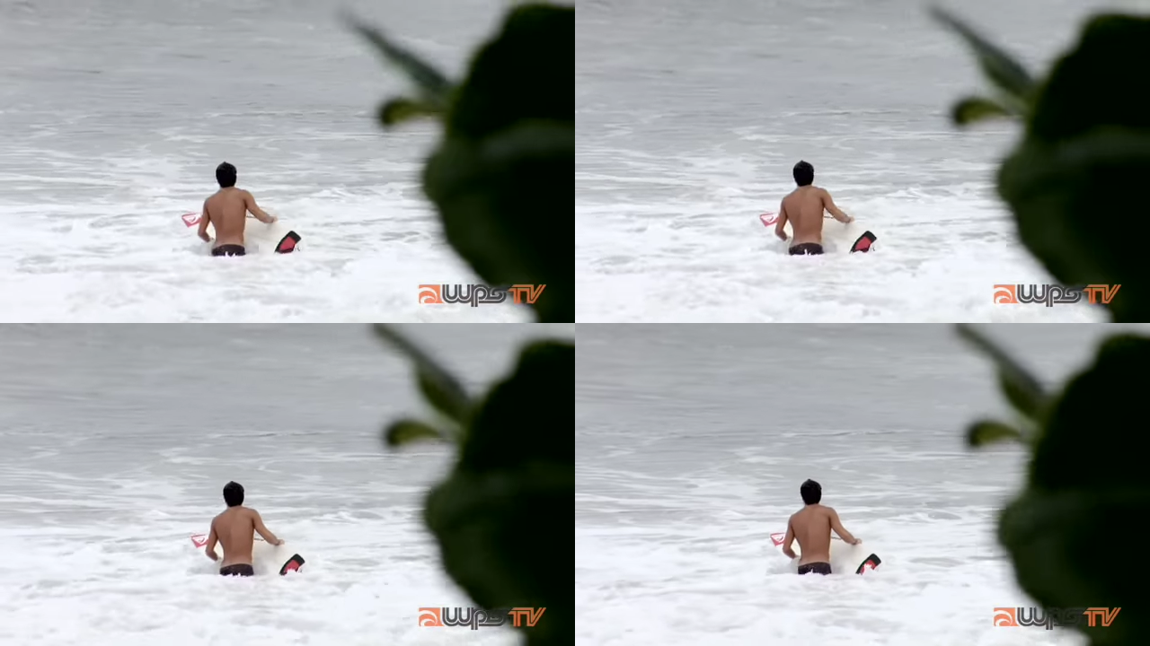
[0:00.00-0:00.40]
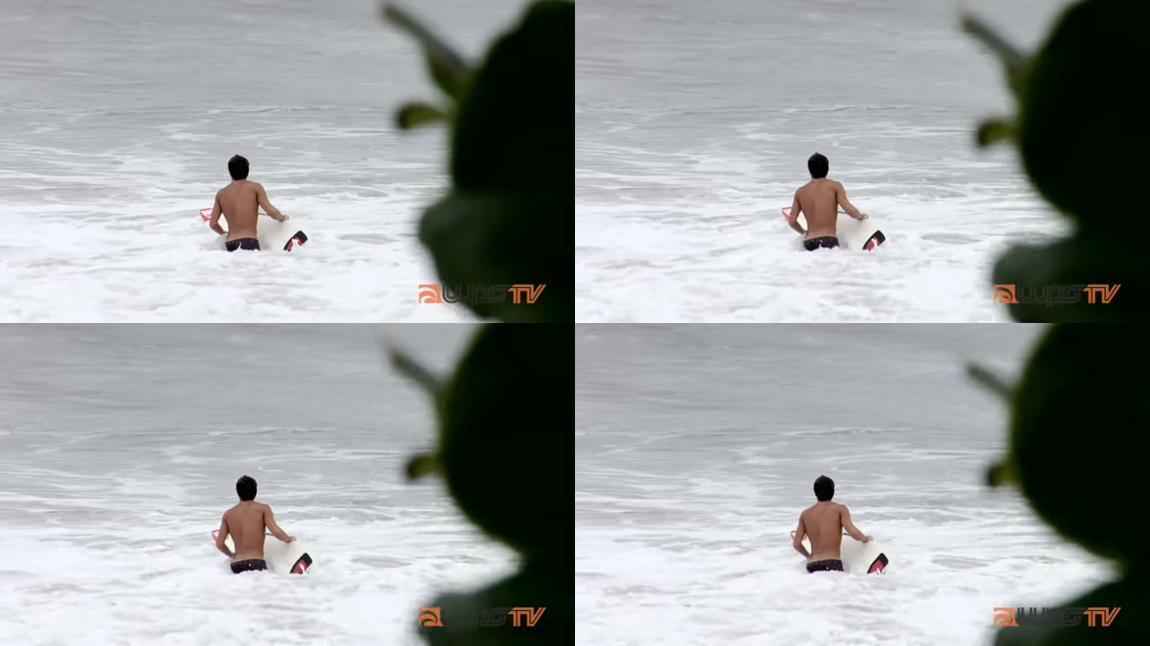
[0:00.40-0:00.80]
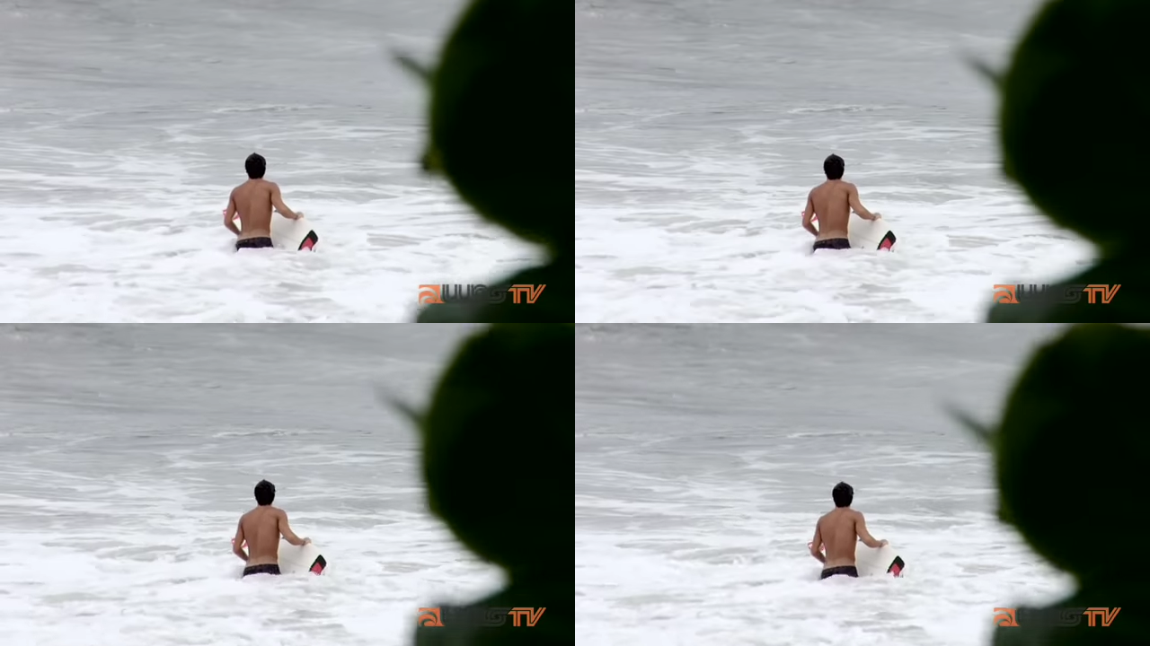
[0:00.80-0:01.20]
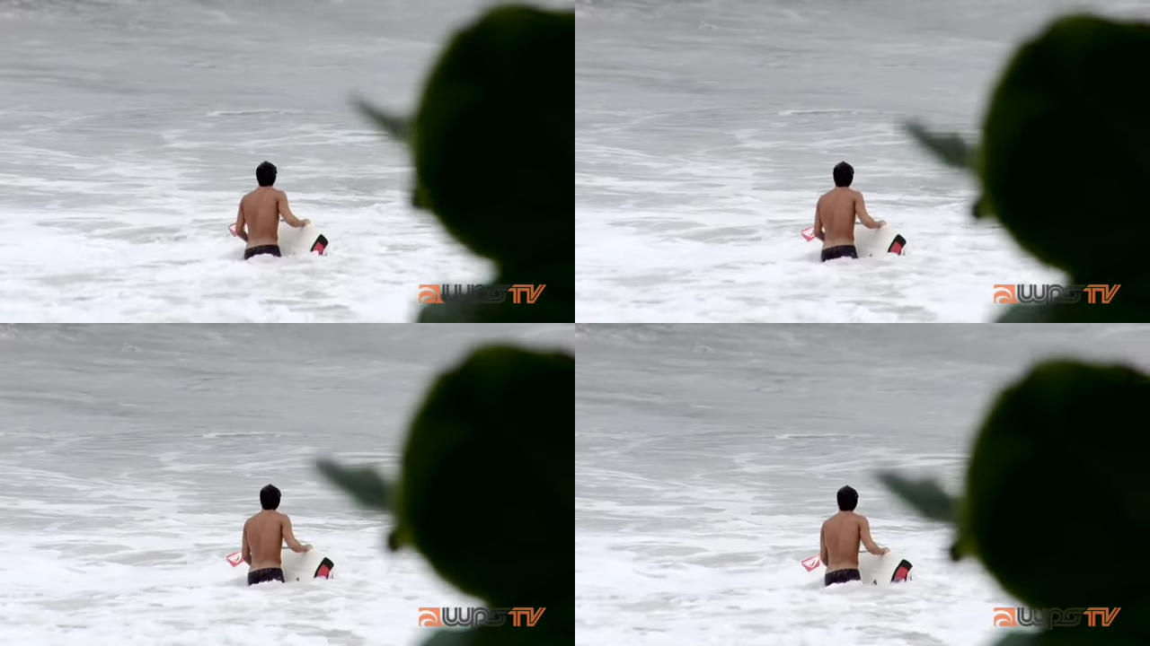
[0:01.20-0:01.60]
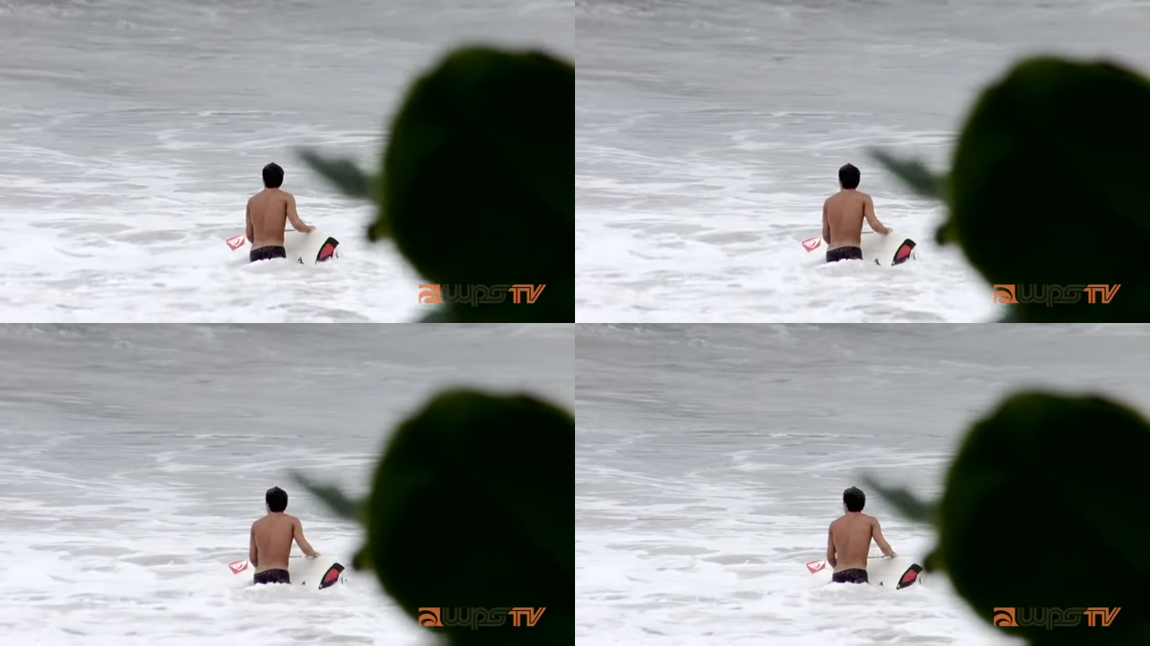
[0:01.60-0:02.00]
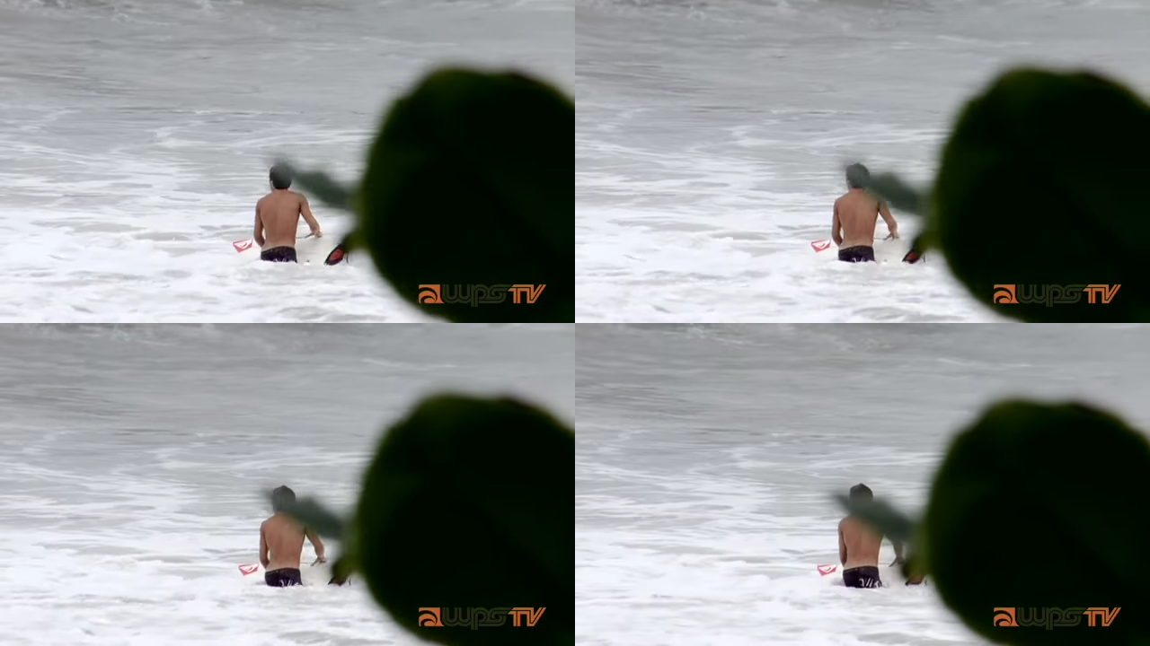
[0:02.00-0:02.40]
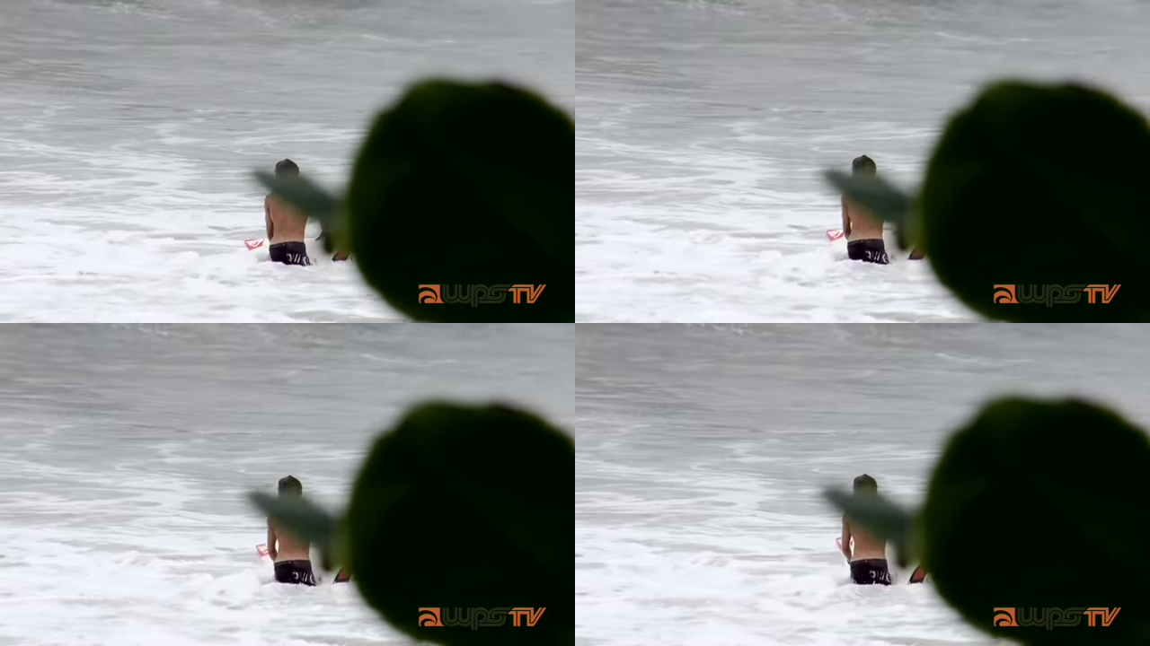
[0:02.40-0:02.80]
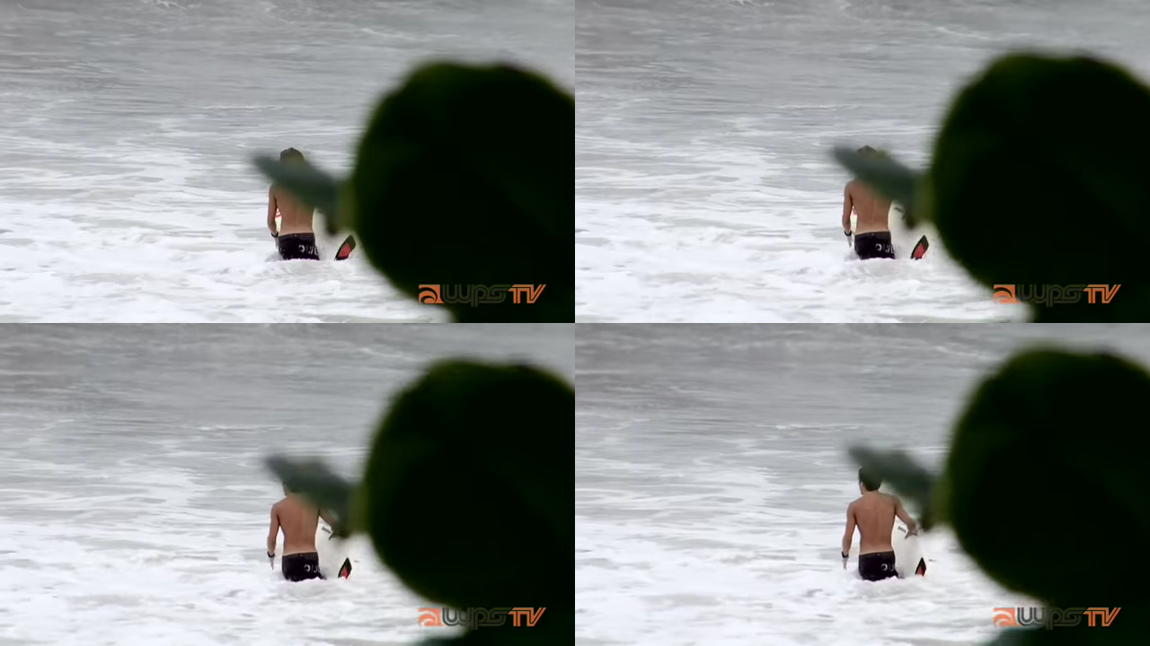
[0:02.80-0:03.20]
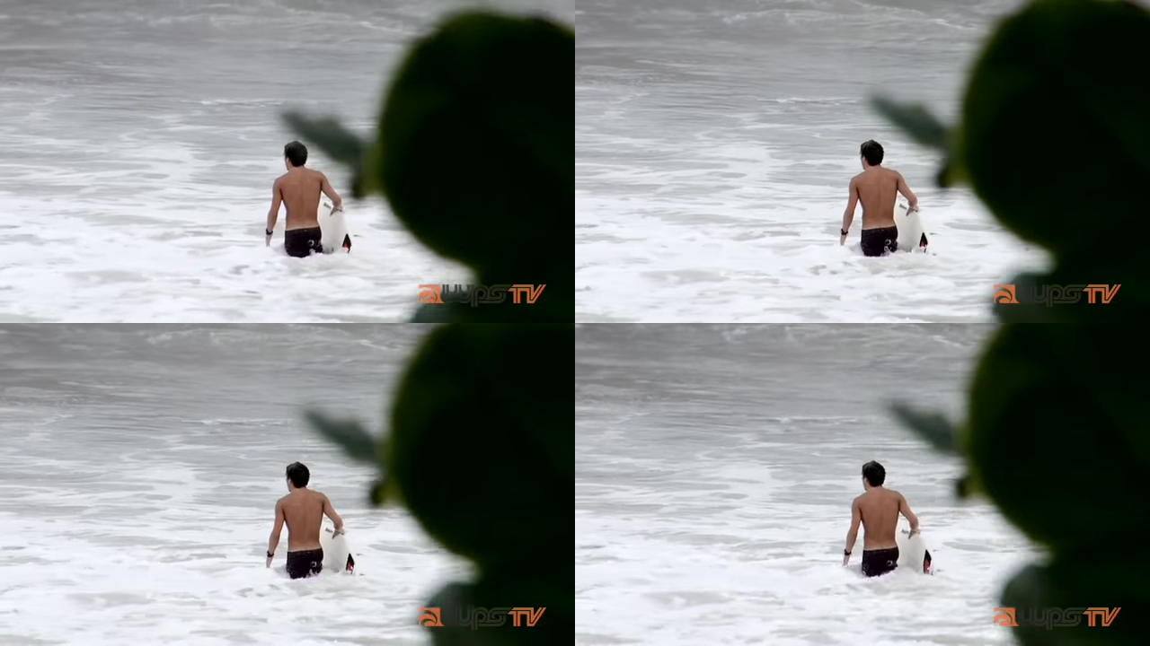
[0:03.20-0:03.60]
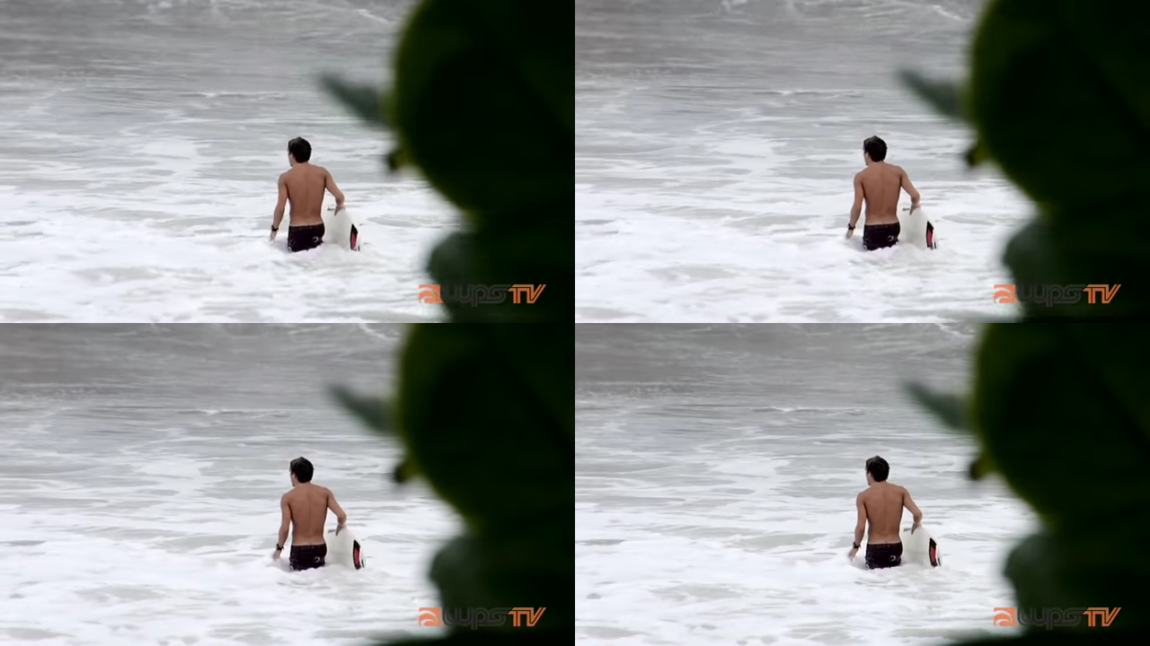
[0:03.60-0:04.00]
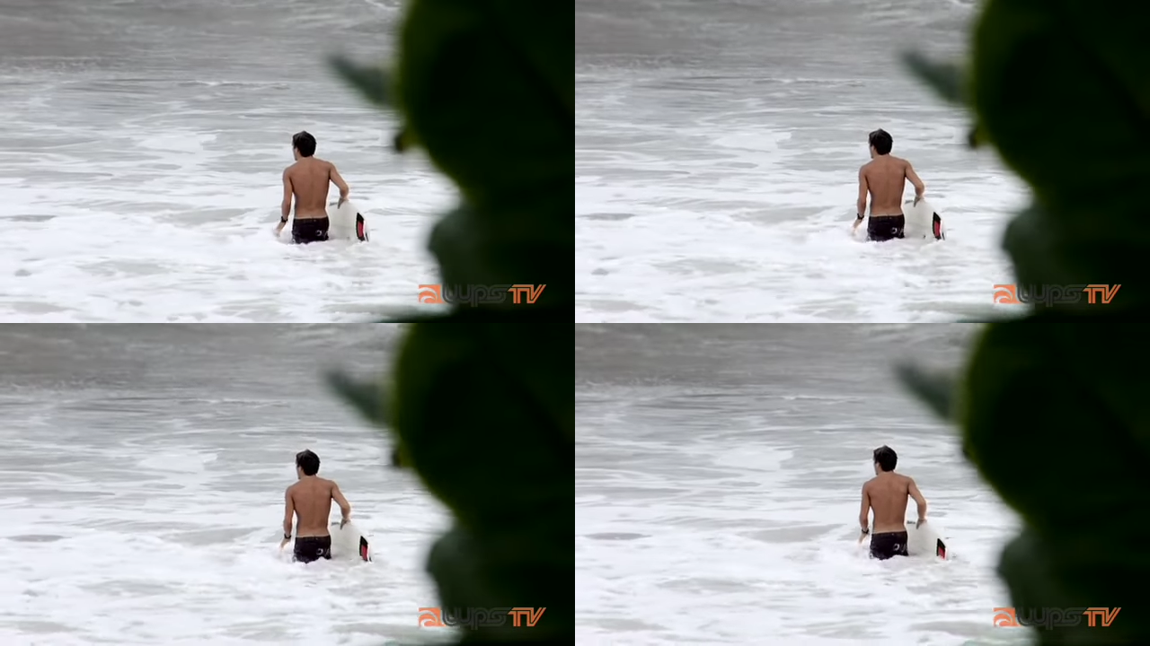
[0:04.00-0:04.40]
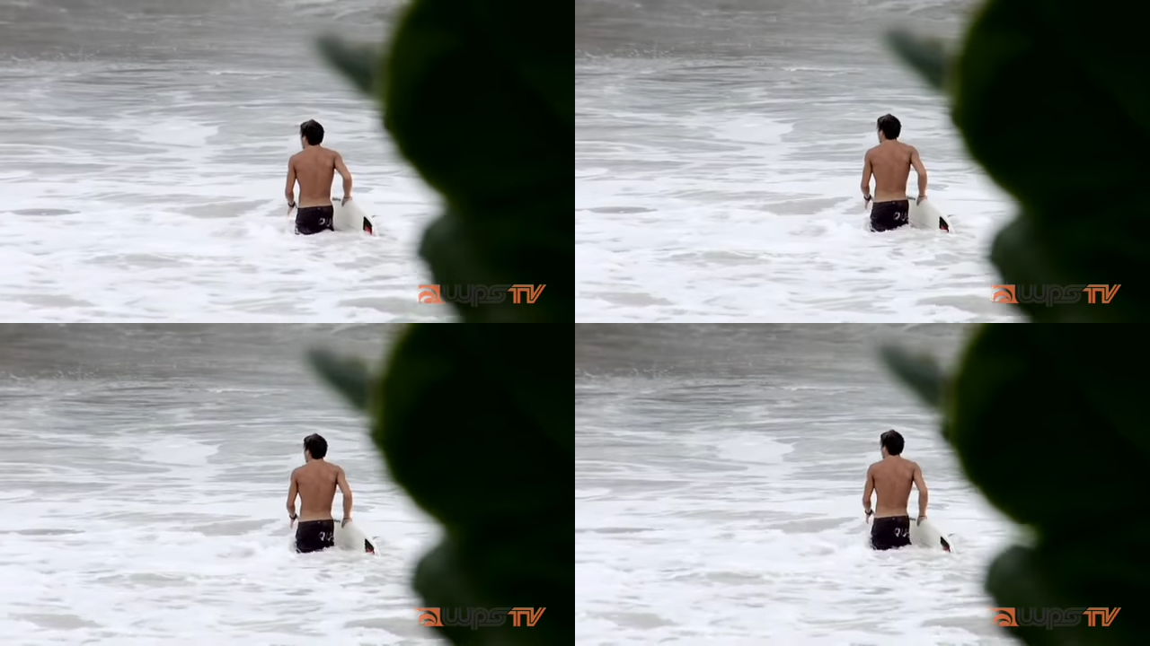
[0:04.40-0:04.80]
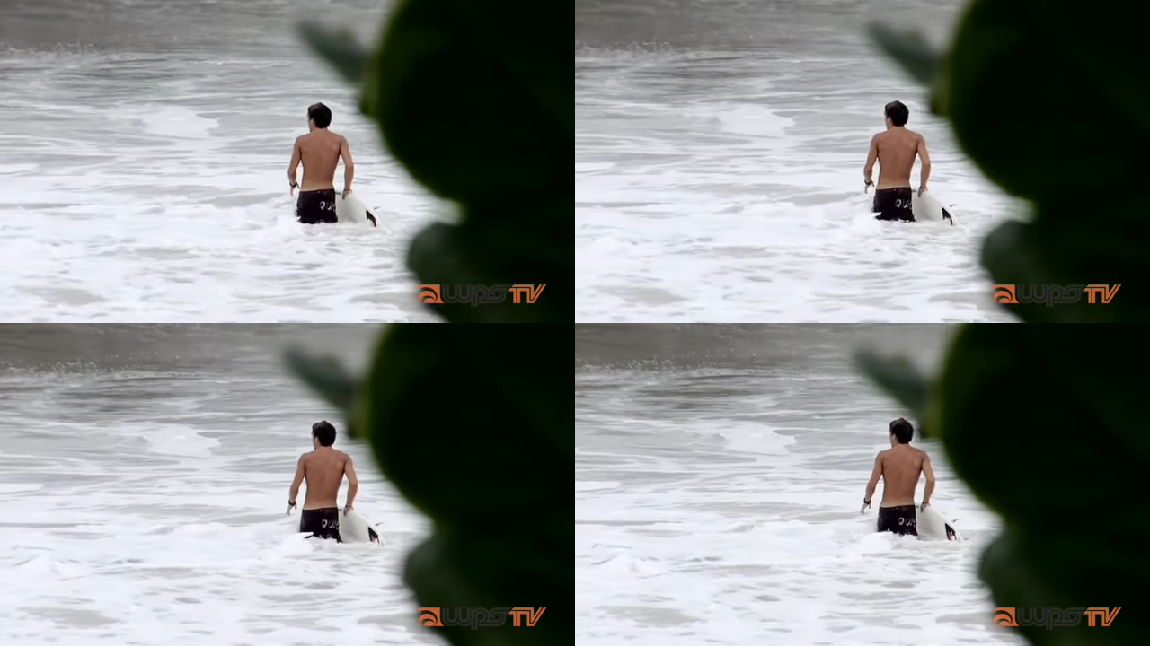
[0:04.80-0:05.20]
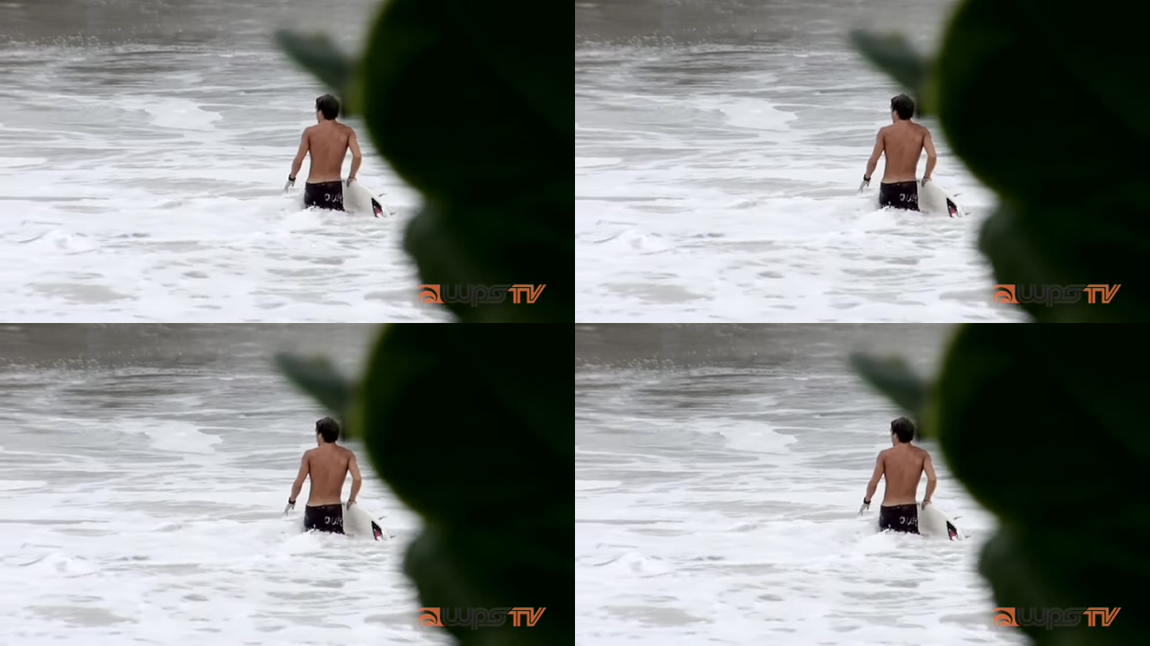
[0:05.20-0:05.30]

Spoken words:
(no speaker visible)